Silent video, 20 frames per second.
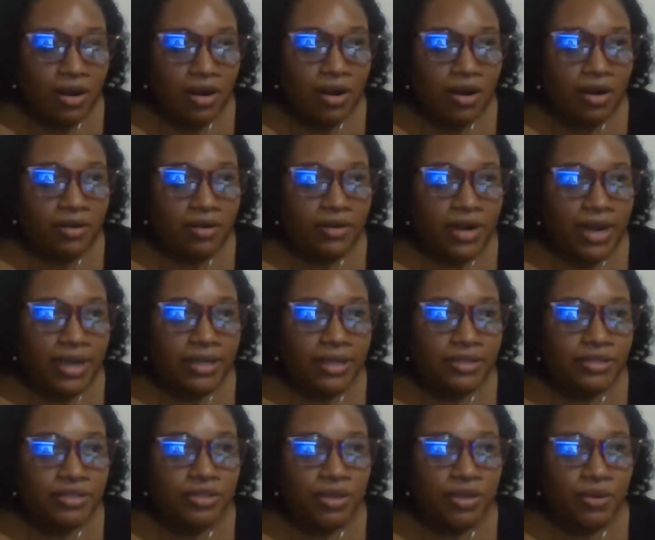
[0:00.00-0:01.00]
All right,
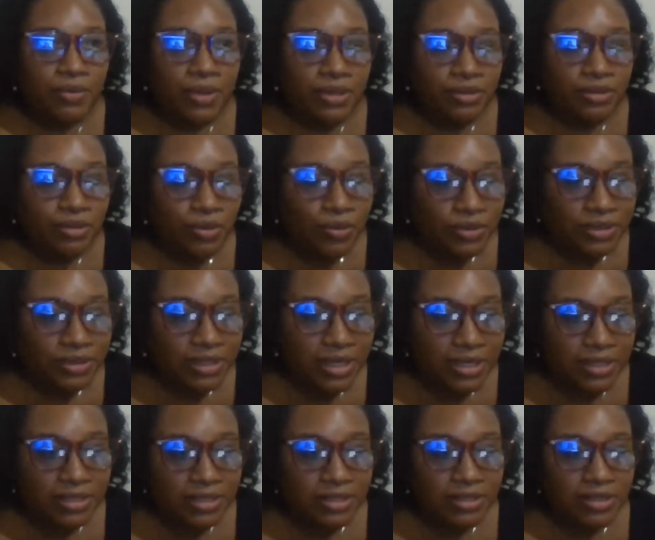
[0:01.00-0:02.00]
so you will
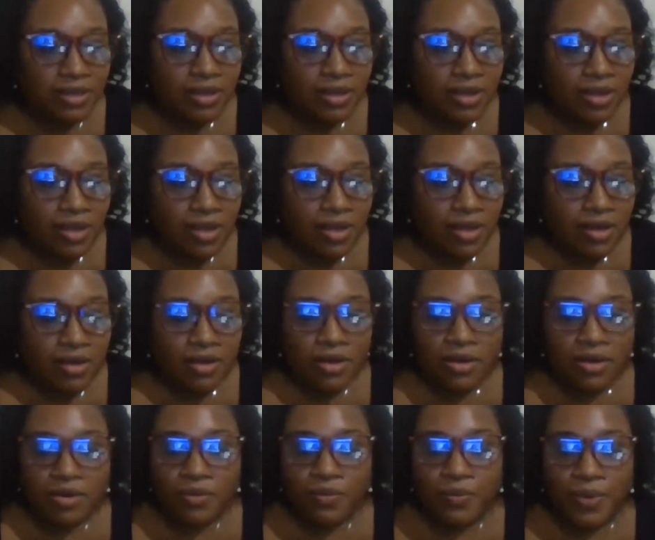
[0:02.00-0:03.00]
notice
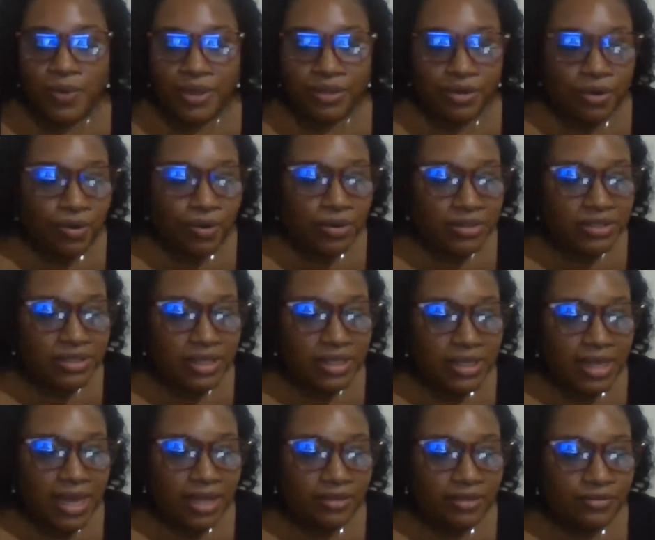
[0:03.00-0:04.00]
with coastal
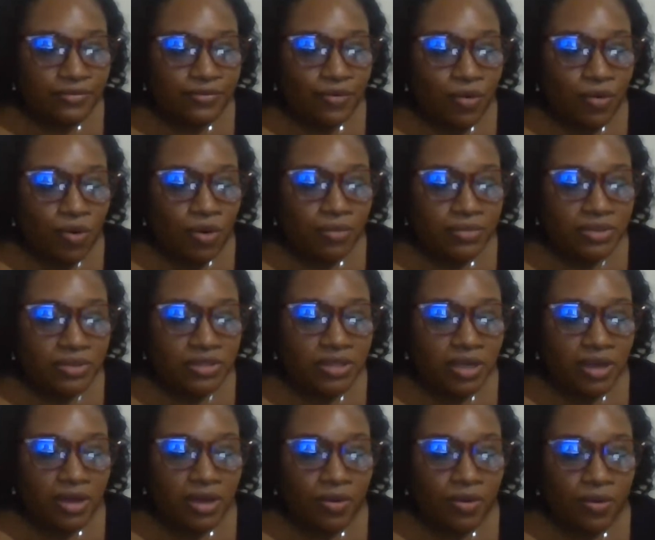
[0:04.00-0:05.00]
landforms,
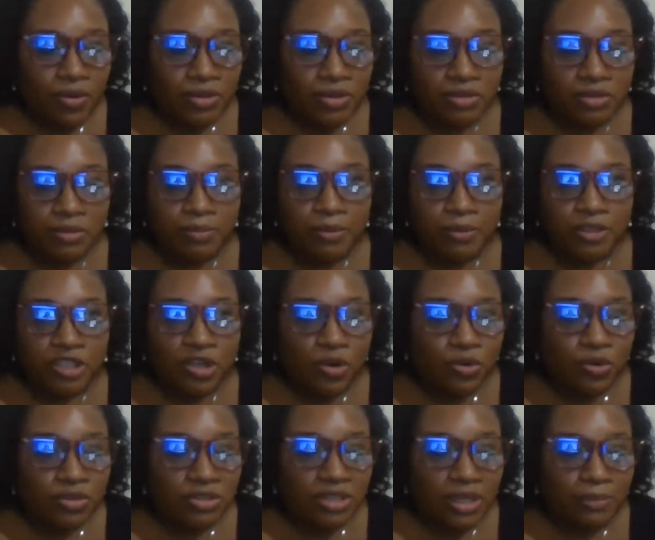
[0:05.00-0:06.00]
they also put
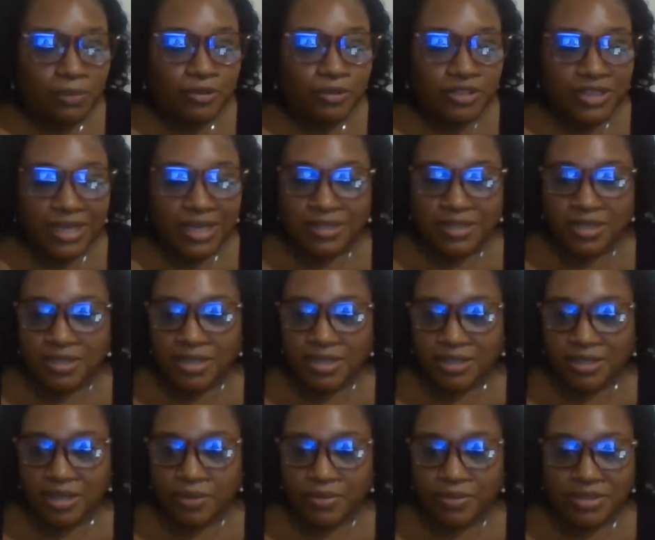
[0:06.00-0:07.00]
coastal processes, as
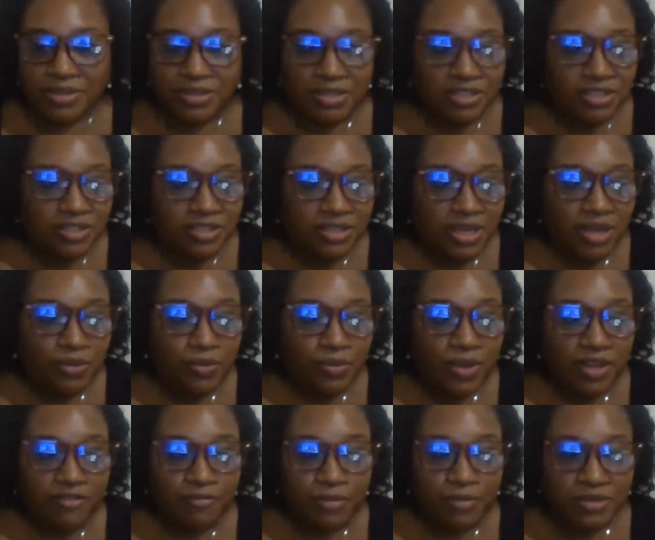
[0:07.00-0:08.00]
I was just saying,
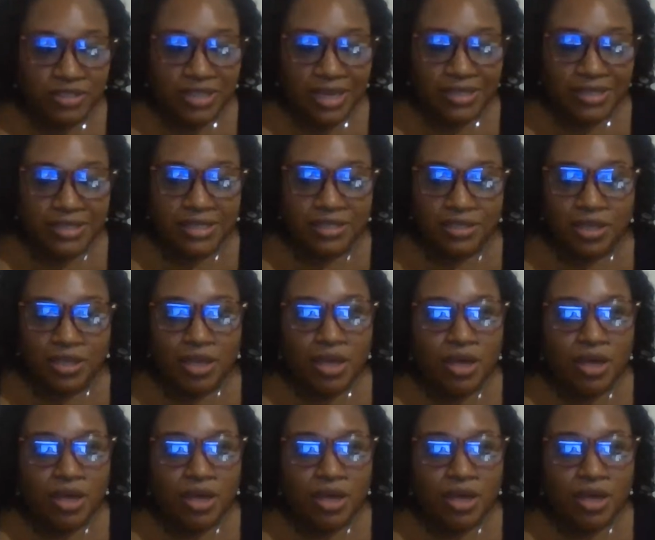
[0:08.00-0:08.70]
wave processes.